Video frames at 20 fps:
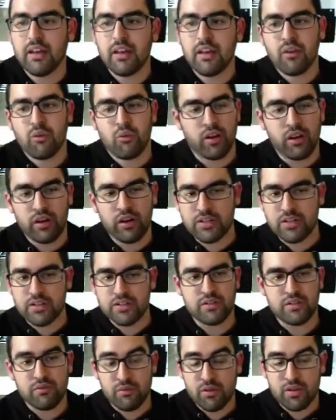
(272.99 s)
We're going to
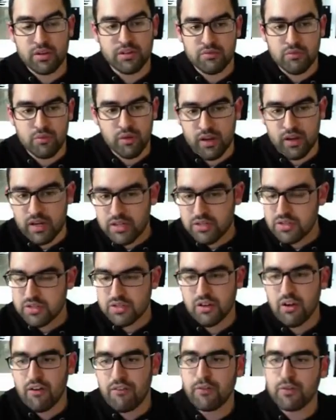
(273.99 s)
just
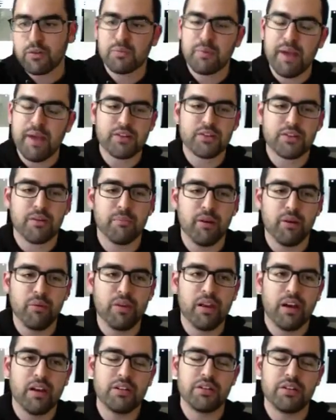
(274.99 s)
go full spectrum, but we
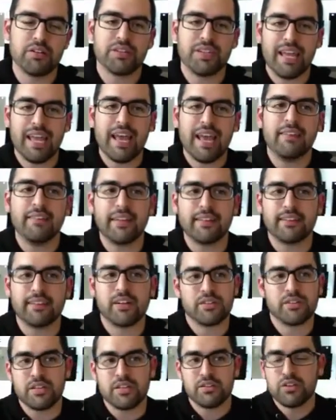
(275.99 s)
understand that there's
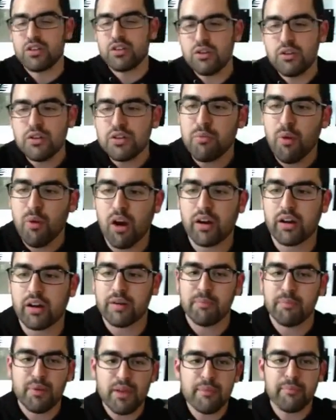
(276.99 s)
this huge market of
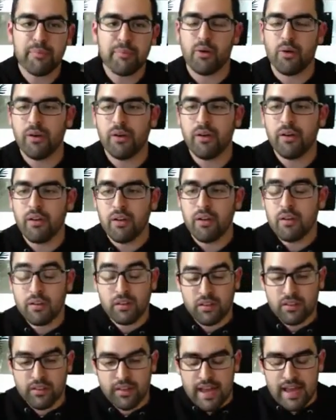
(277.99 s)
people
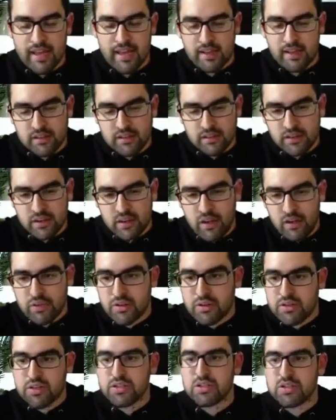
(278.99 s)
that, they're
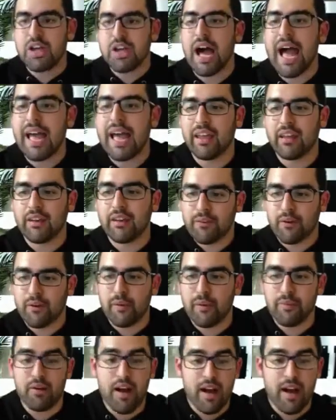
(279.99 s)
just dying for a
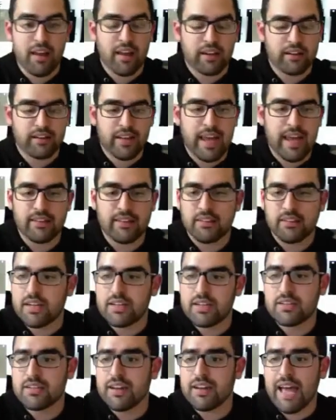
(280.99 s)
product that
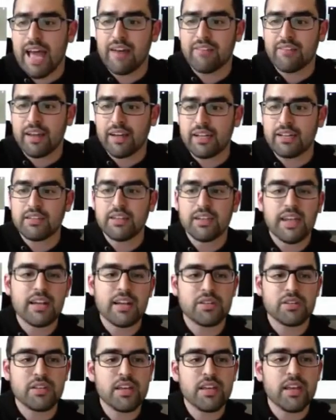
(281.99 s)
doesn't have any
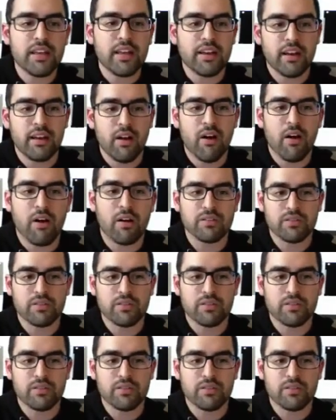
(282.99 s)
THC in it at all.